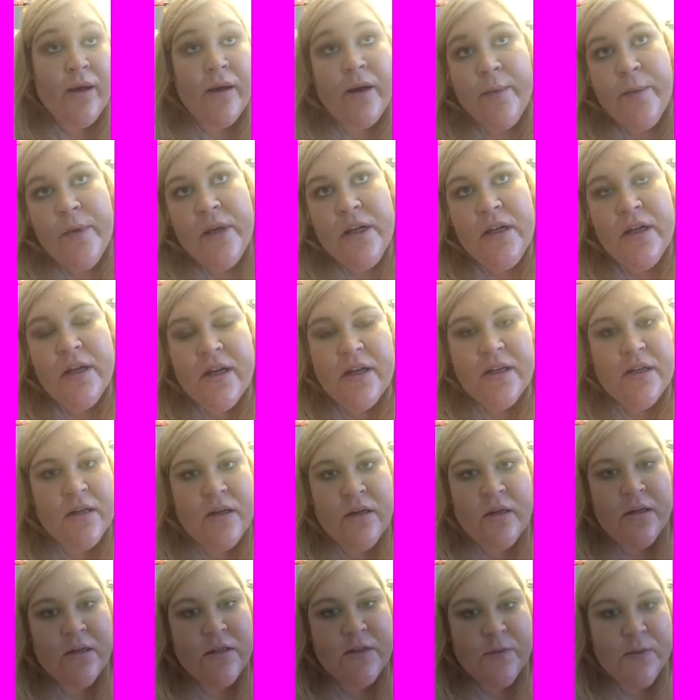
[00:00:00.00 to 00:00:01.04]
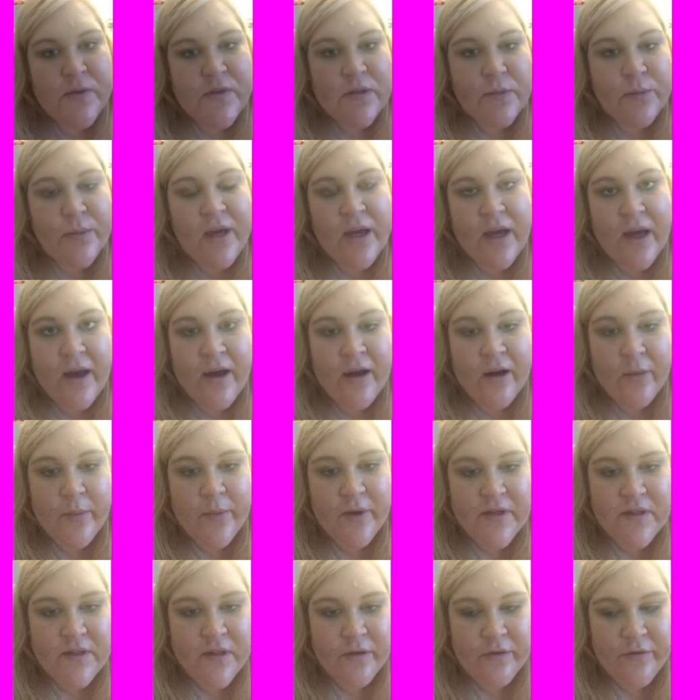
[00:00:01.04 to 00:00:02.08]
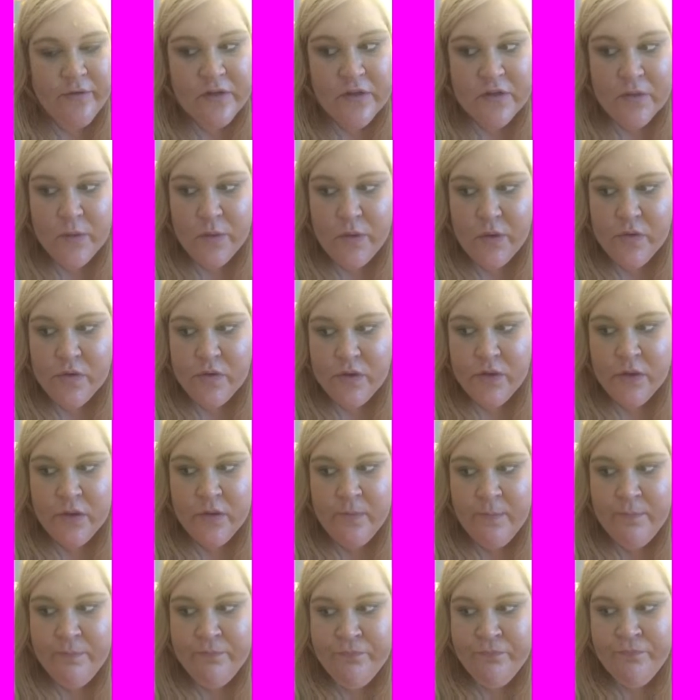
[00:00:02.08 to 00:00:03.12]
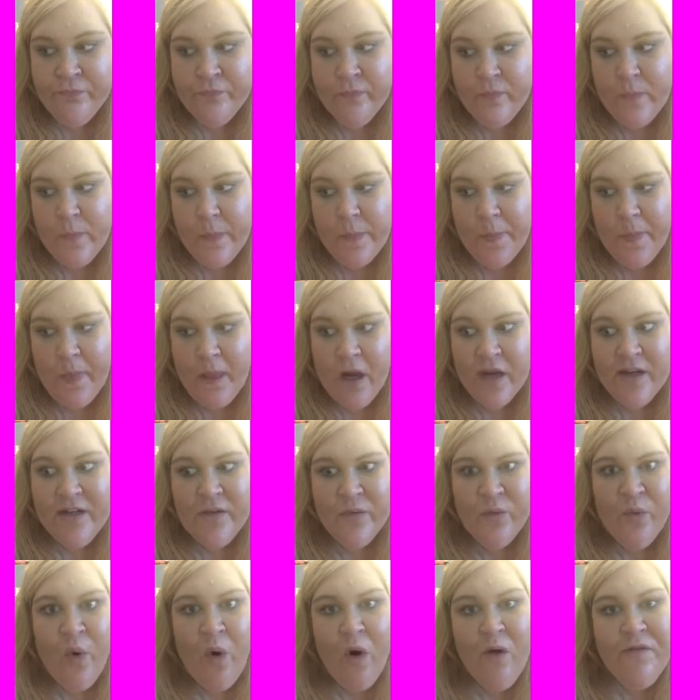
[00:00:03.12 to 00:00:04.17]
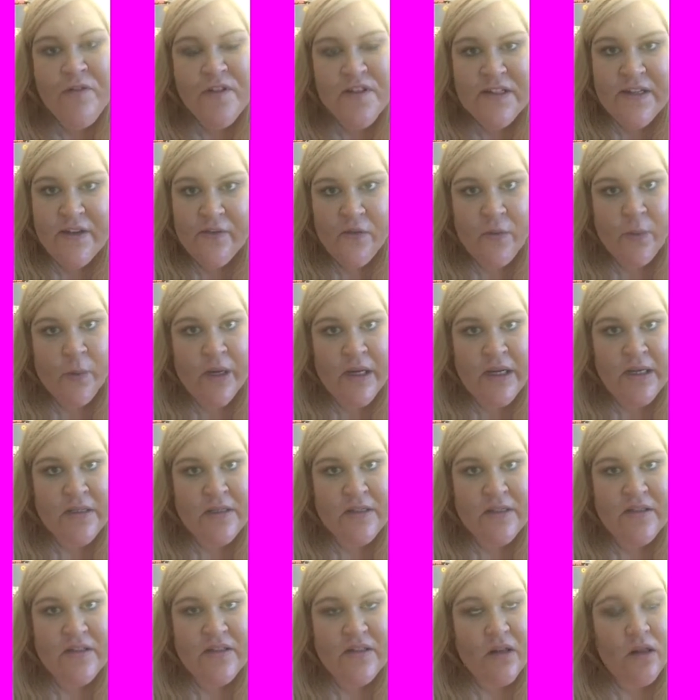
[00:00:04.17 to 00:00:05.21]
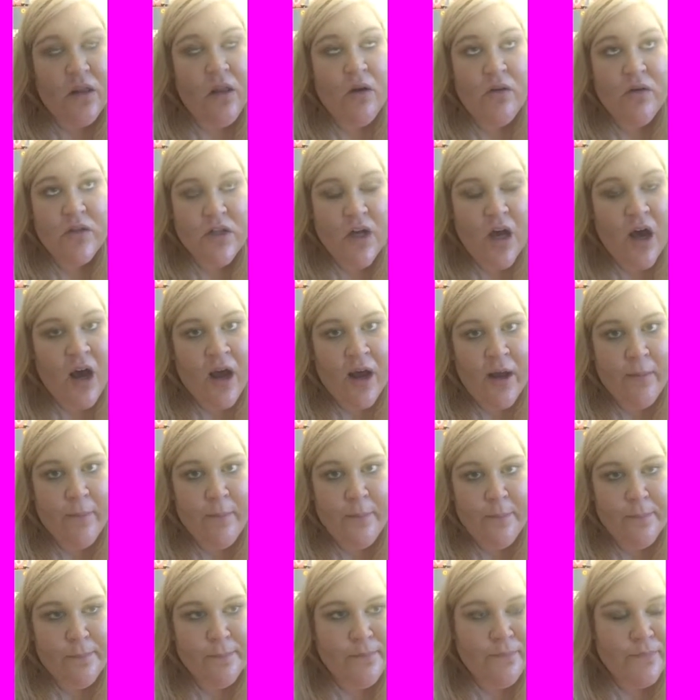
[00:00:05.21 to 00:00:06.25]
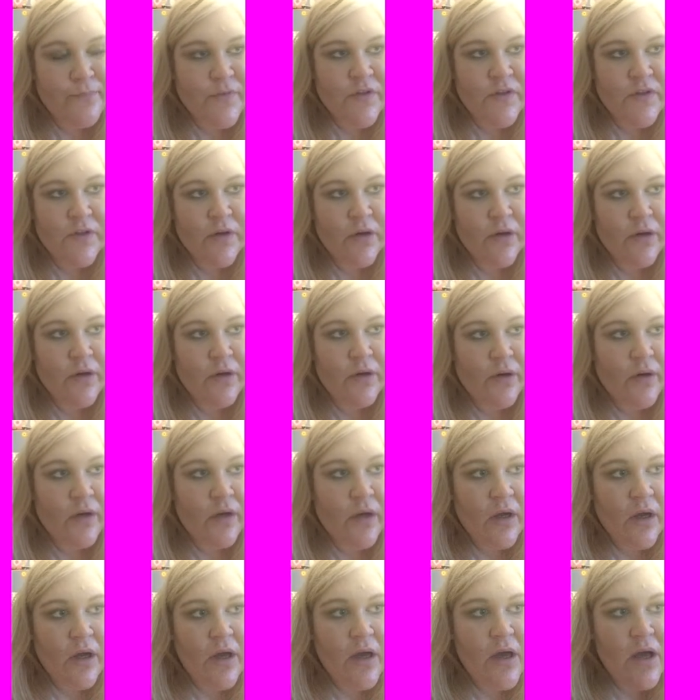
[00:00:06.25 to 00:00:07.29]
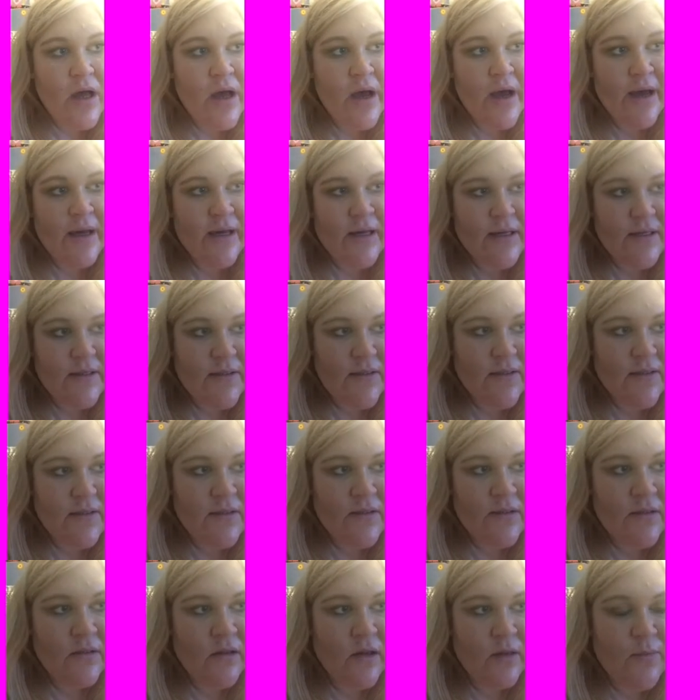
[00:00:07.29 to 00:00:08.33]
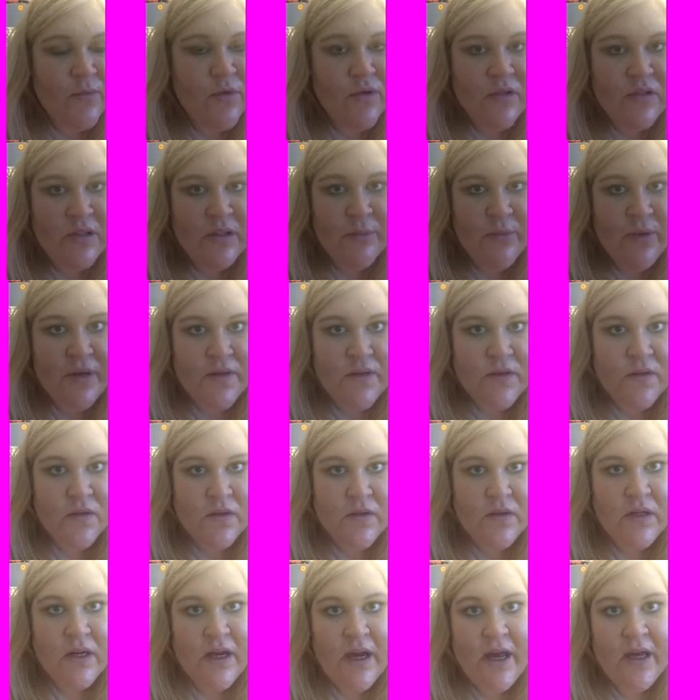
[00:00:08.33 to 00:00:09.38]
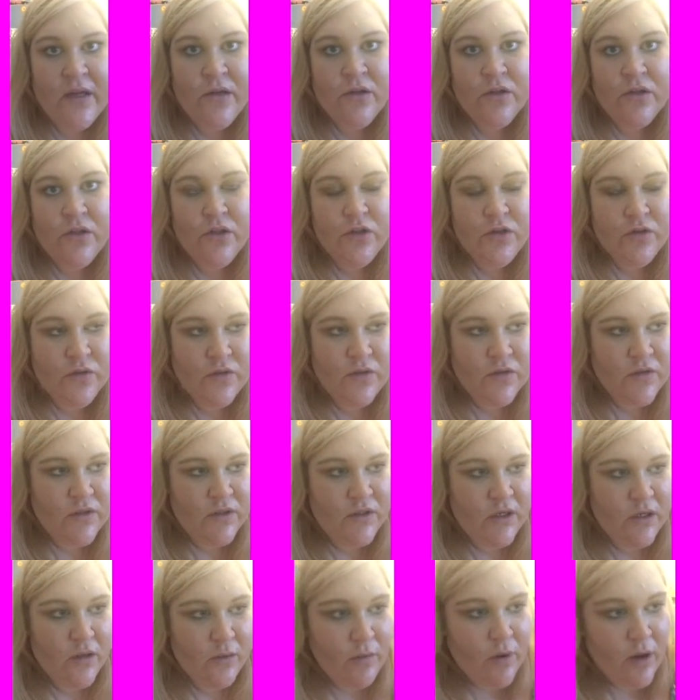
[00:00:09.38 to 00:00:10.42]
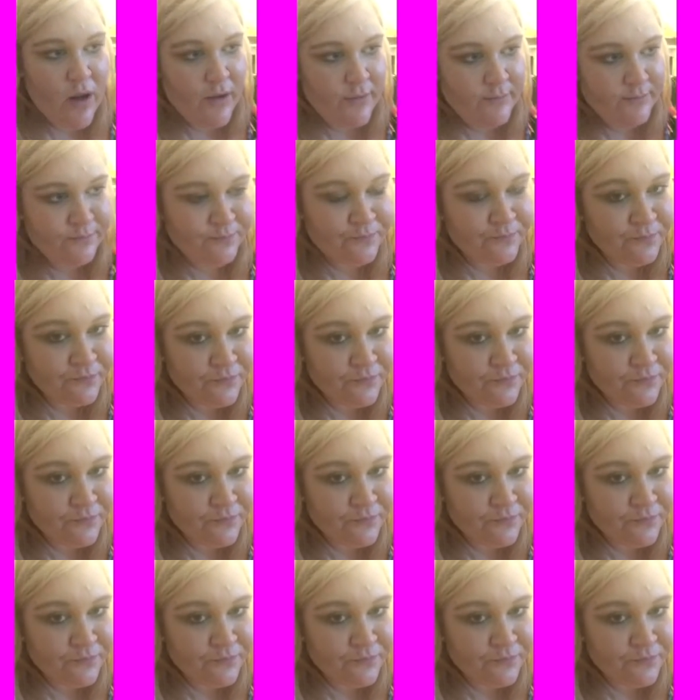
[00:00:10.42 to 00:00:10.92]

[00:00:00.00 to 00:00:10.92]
I mean, I suppose I'm being hard on myself, as we all do. I didn't walk for 7 weeks. It's a long time. So I guess I'm using muscles that I hadn't used in a while.